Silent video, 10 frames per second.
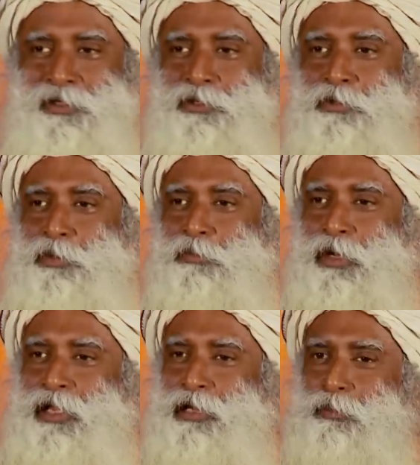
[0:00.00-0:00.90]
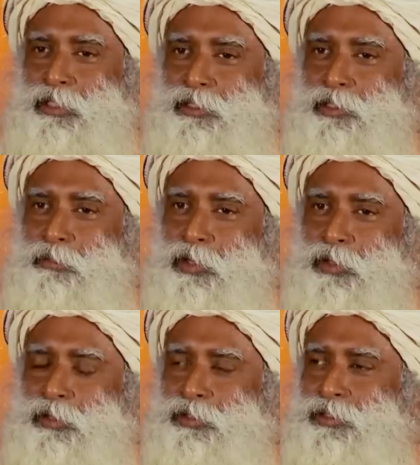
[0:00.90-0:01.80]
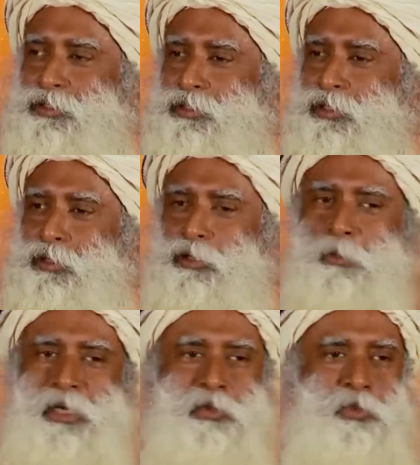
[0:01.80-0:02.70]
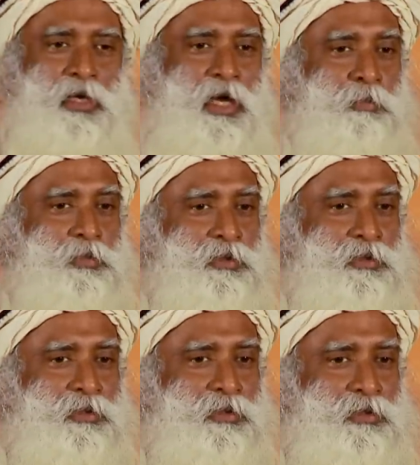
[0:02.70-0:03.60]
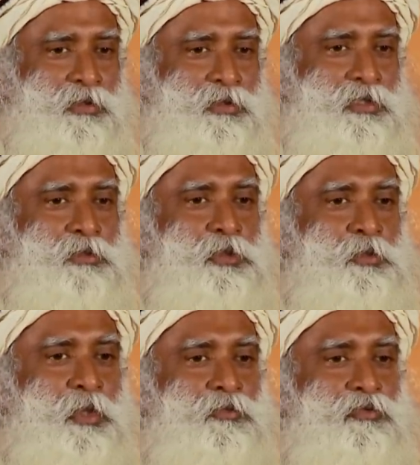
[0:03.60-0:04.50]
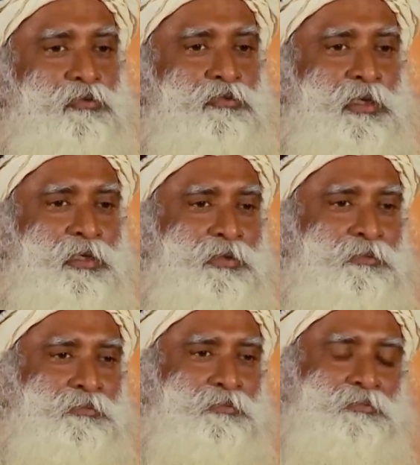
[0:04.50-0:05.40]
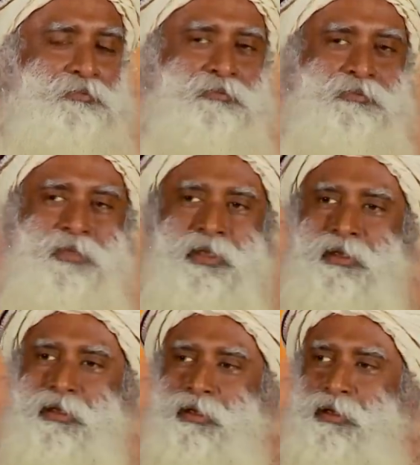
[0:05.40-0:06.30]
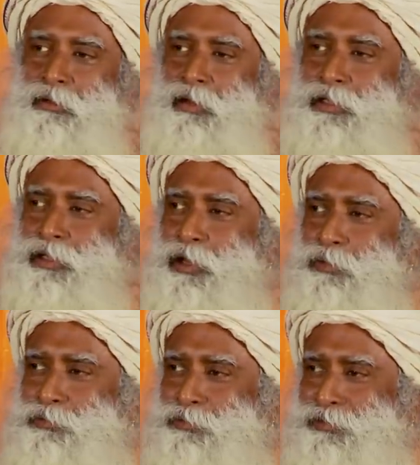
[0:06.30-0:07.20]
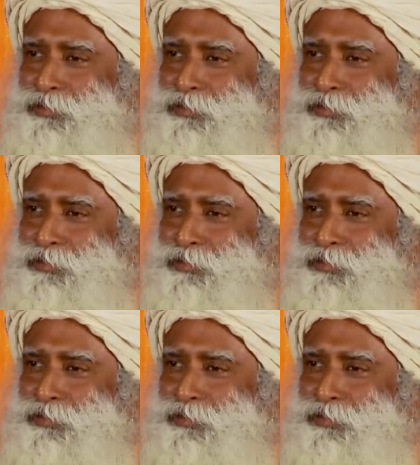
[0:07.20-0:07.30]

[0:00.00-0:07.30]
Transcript: for the human predicament? Because no matter what happens, seems to be unfulfilled. Right now,